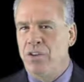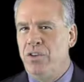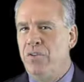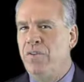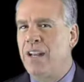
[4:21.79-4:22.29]

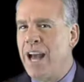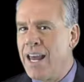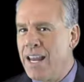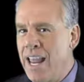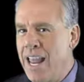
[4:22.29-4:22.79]
You've
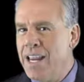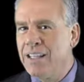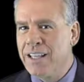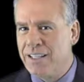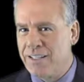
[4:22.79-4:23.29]
got to
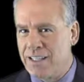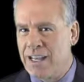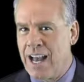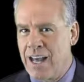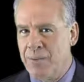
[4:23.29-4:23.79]
alias the
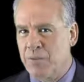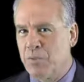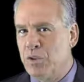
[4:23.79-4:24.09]
columns,